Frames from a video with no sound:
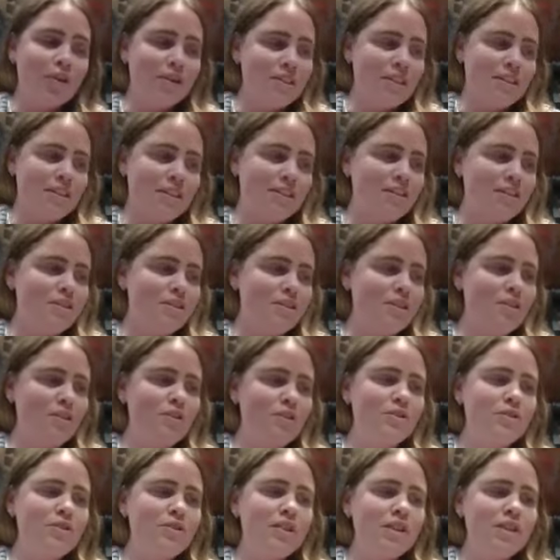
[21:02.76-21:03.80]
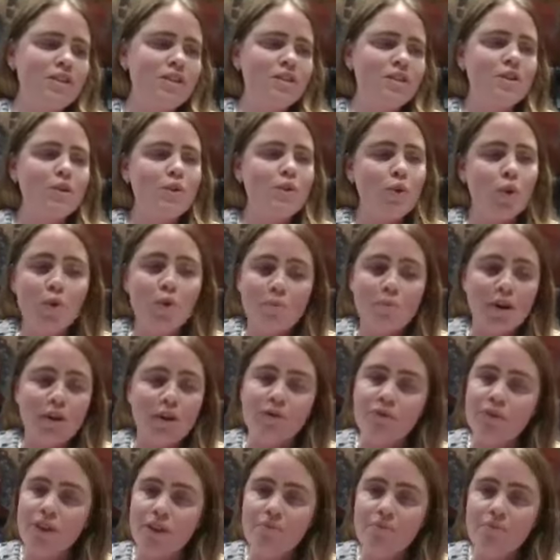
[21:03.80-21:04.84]
processes. You use such an assortment
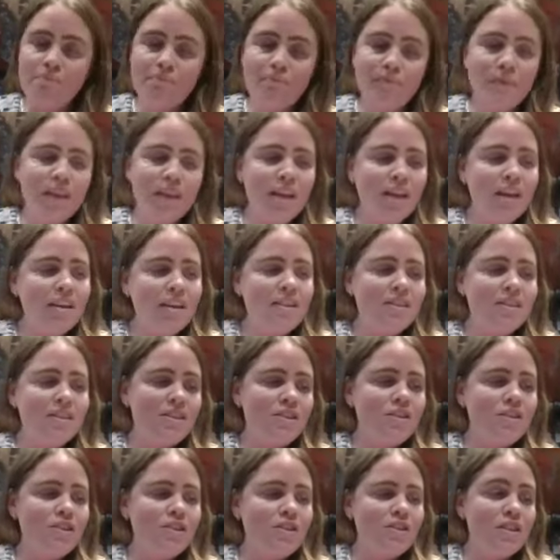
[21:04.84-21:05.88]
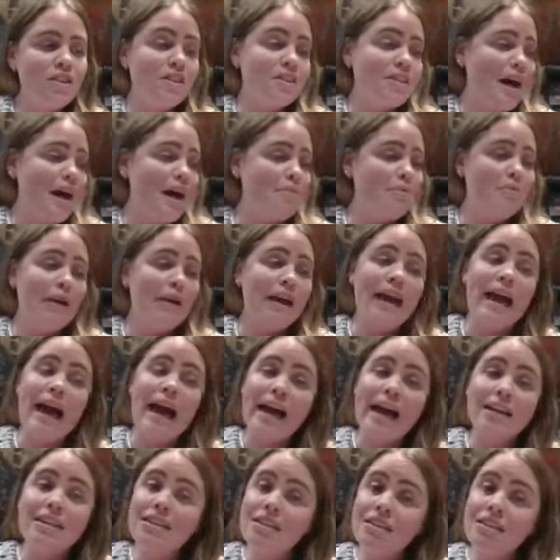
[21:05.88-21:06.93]
of them. Did this happen by
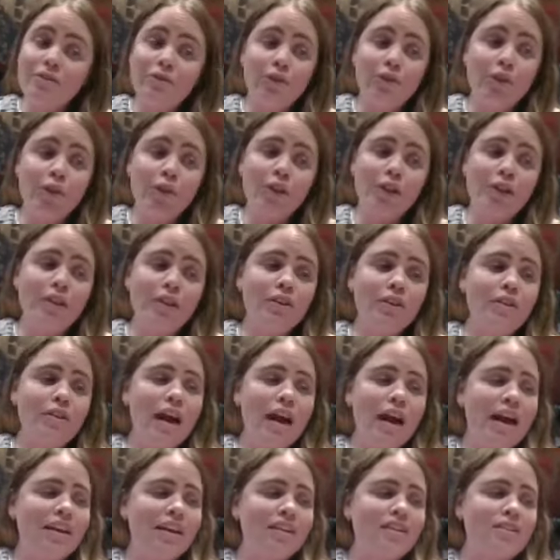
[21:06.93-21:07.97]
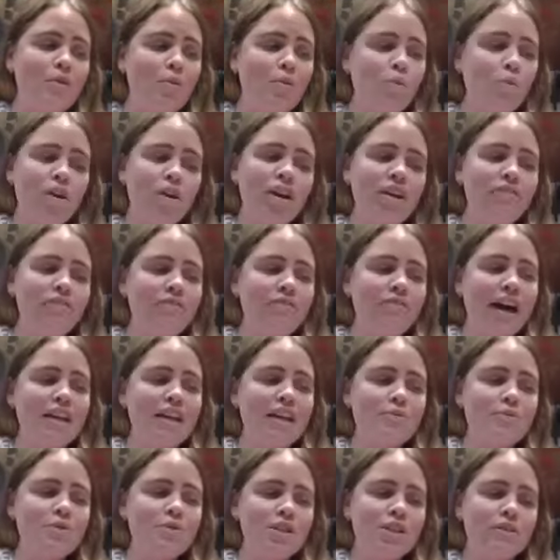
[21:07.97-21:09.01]
accident for you? And what
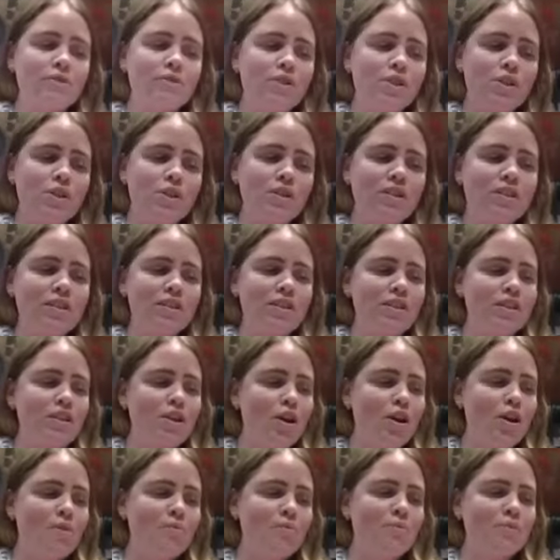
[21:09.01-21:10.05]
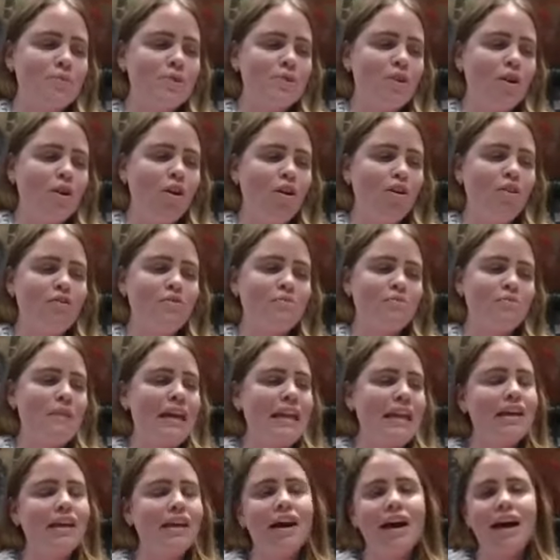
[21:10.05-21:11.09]
advice would you give students in terms of
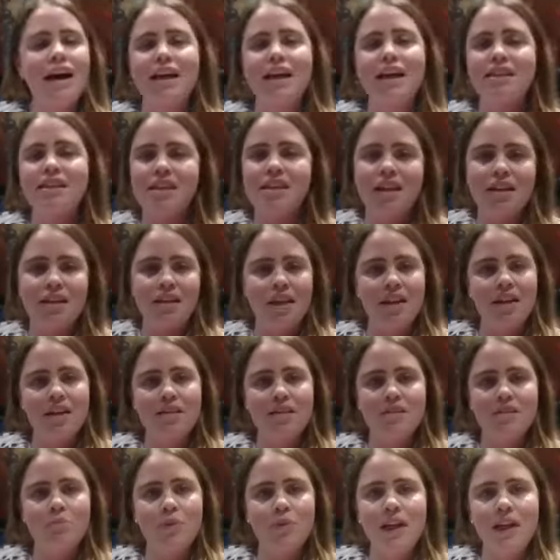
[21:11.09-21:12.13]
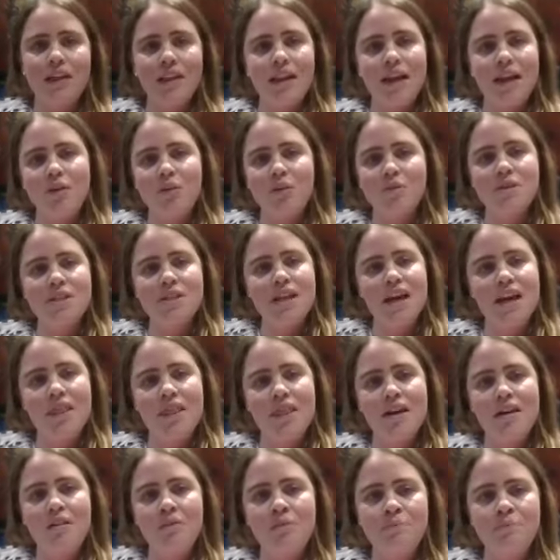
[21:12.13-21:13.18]
media and techniques and bringing that all
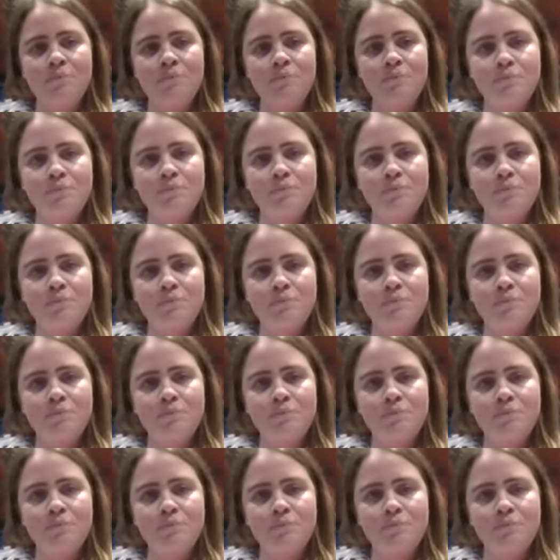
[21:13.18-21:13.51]
together?